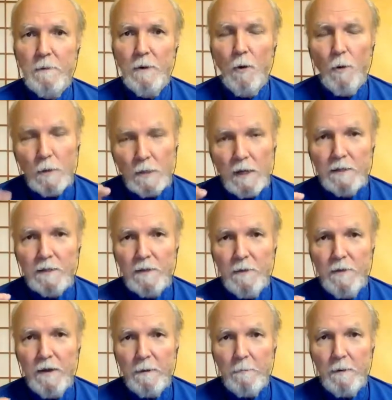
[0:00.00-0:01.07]
Hold on to
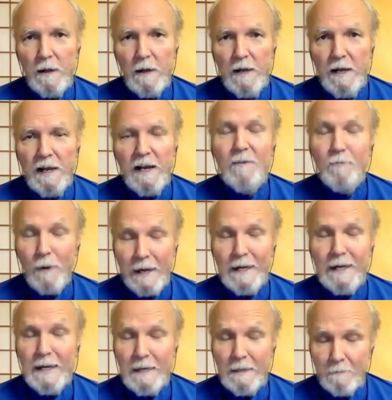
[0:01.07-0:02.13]
them, and
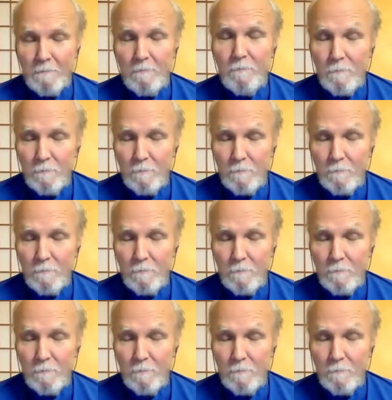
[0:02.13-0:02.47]
writing